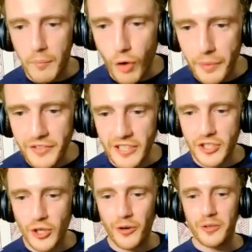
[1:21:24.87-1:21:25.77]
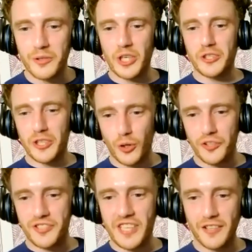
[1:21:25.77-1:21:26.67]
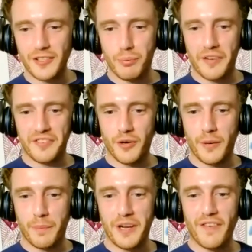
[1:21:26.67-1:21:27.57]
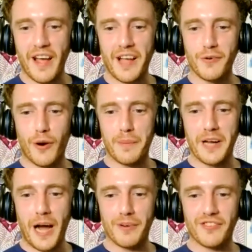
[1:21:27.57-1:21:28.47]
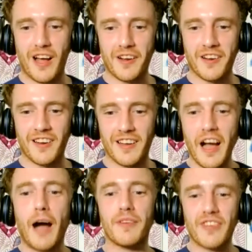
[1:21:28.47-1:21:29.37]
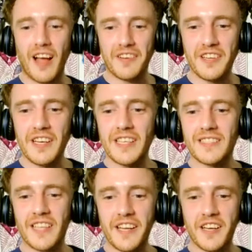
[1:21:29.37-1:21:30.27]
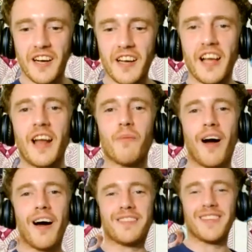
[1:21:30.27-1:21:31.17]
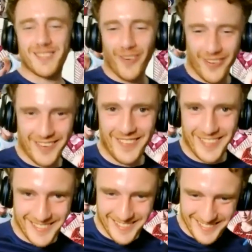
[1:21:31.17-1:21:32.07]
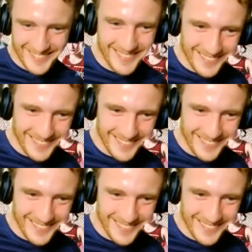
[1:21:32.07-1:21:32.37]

Dick Judge Holden says, how depressing would it be if Aguiar beat Hamazaki, Seika, and one of the tournaments?